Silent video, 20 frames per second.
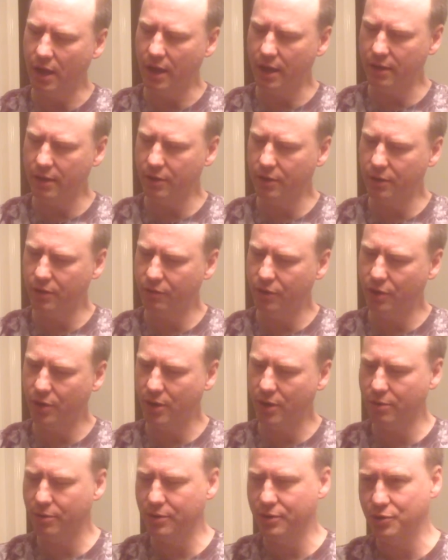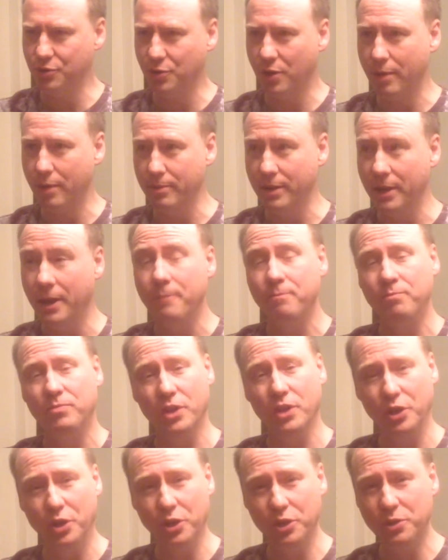I don't even know how to describe it.
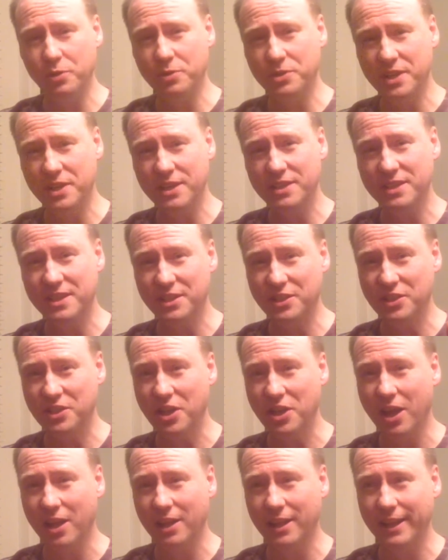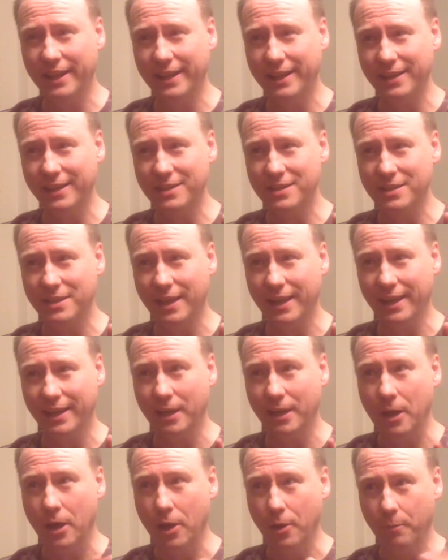The good news is it's not like it's
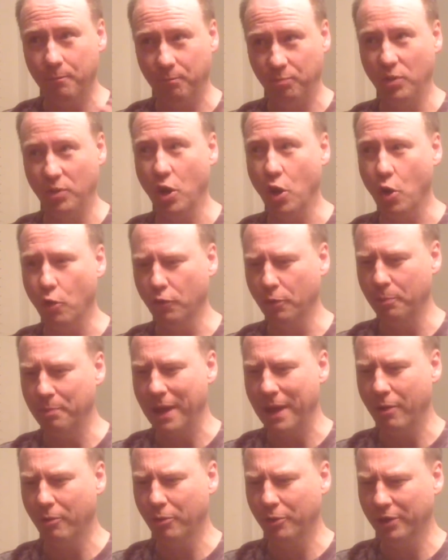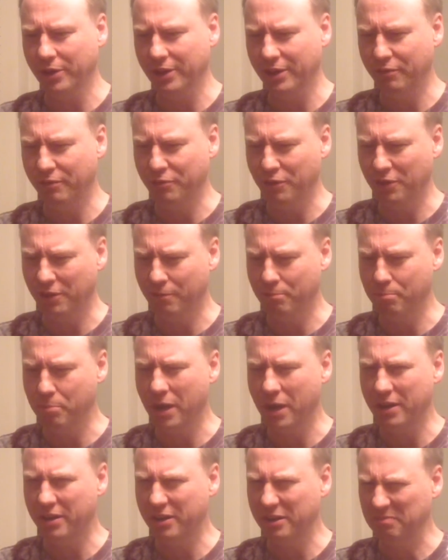like overpoweringly full of
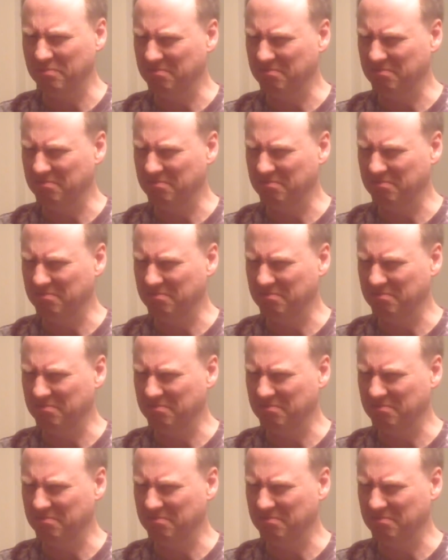butter.